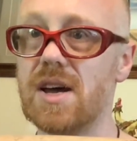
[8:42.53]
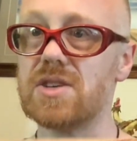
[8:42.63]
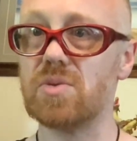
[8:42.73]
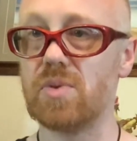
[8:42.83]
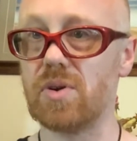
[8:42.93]

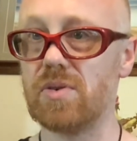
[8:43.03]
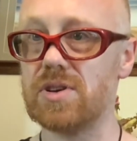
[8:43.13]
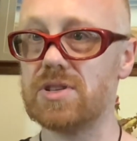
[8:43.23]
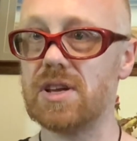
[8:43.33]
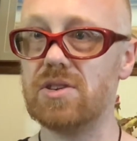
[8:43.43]
So, we're going to
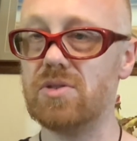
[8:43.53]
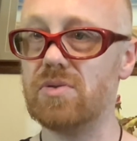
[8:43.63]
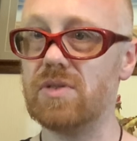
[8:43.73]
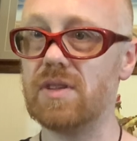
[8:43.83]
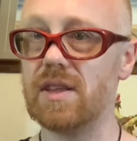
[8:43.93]
send you
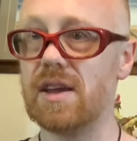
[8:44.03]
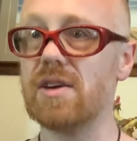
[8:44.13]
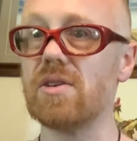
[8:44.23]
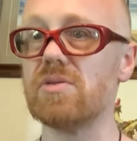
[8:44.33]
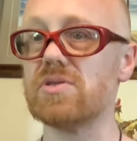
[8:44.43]
the
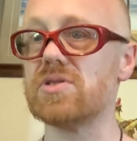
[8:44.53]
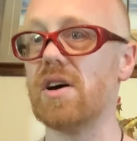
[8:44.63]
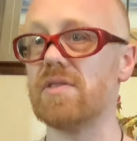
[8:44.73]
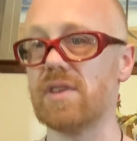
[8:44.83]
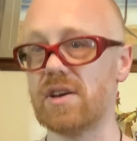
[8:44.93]
heroes
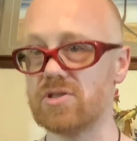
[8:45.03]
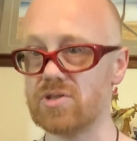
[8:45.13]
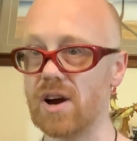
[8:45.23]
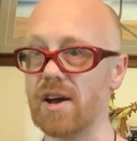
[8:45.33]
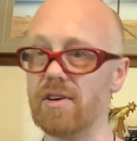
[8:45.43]
on like a
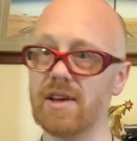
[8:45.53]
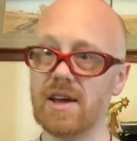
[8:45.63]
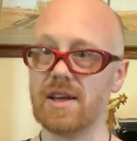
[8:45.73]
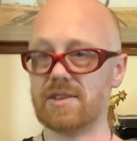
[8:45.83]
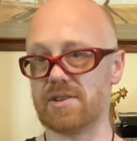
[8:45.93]
trial
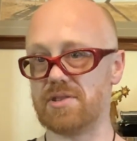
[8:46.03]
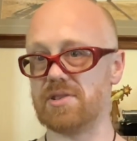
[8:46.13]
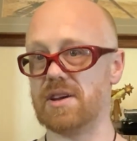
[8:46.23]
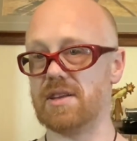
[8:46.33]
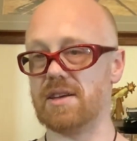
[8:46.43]
to
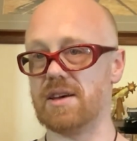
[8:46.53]
create